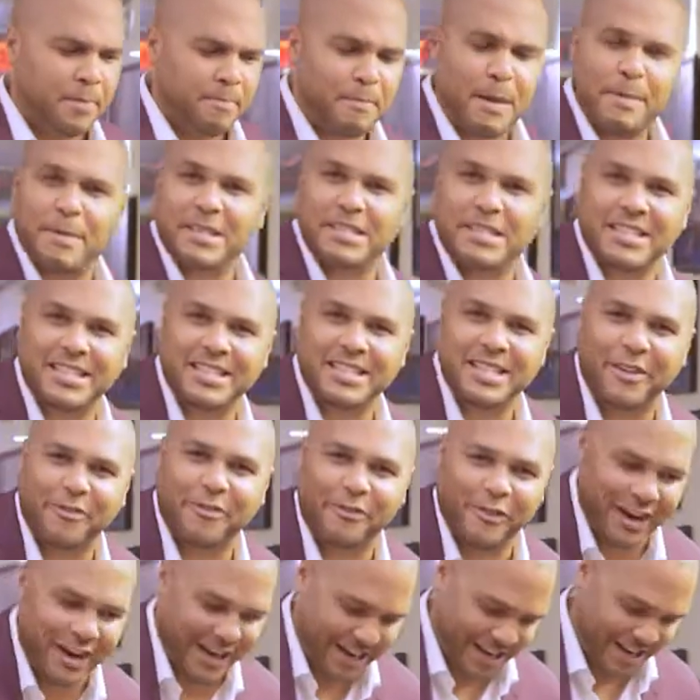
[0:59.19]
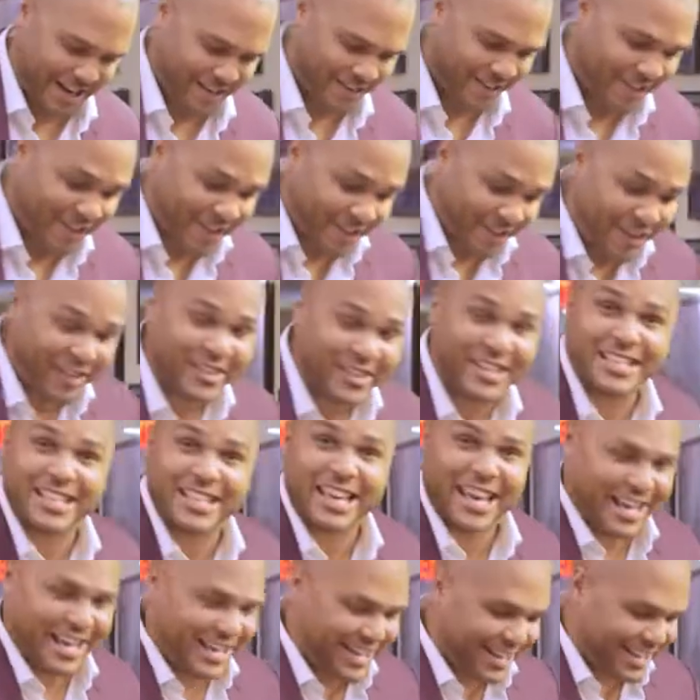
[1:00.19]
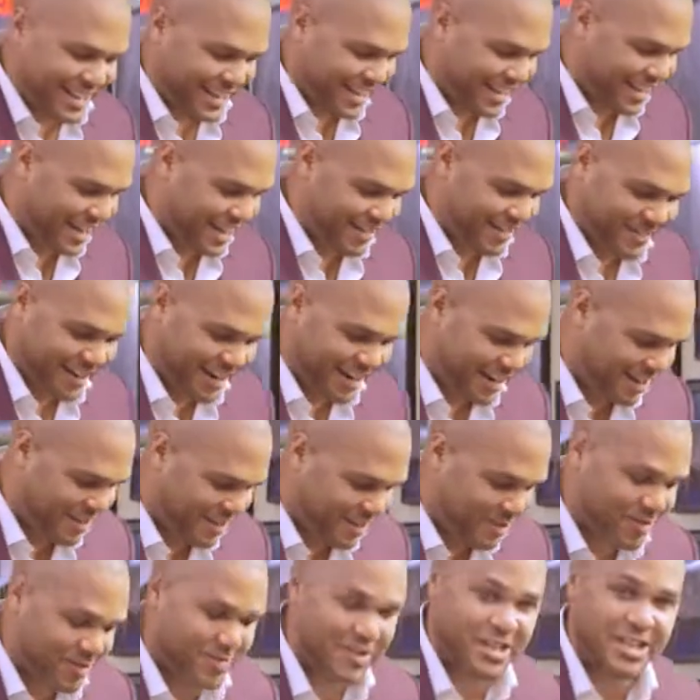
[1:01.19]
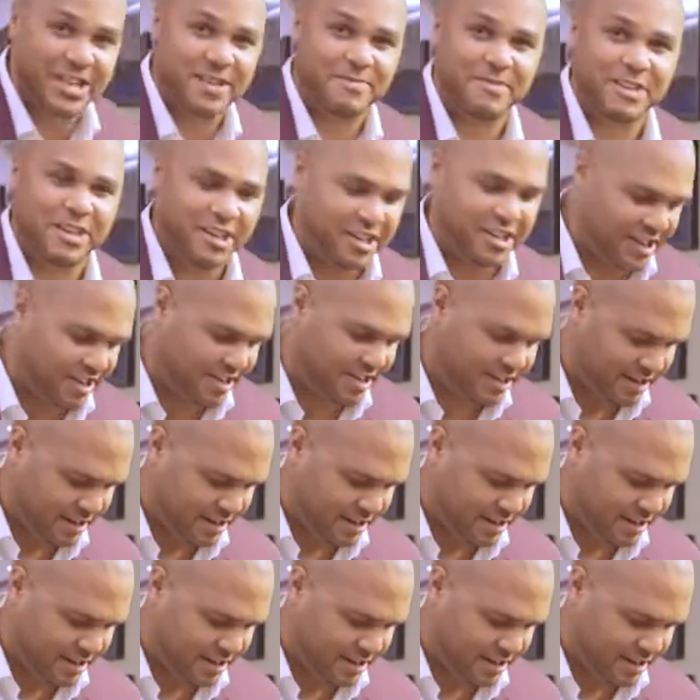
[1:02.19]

Maybe it's this stuff right here. Look at all this candy they got right here, treating them good.